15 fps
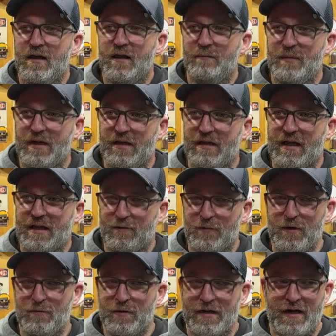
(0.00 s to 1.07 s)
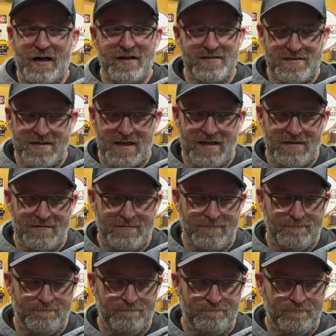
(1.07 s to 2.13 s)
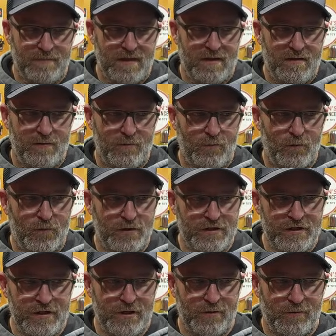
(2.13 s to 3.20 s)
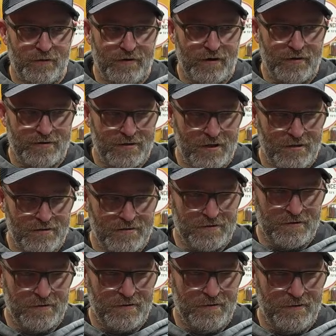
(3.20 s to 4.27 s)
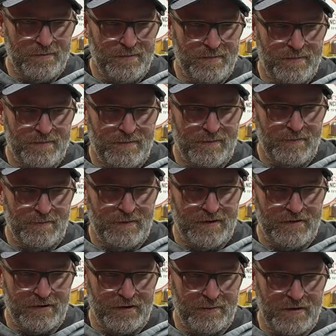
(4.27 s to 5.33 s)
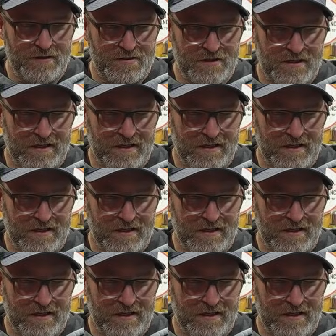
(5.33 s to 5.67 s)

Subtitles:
But like, we went ice skating one year with our church group. We took a bunch of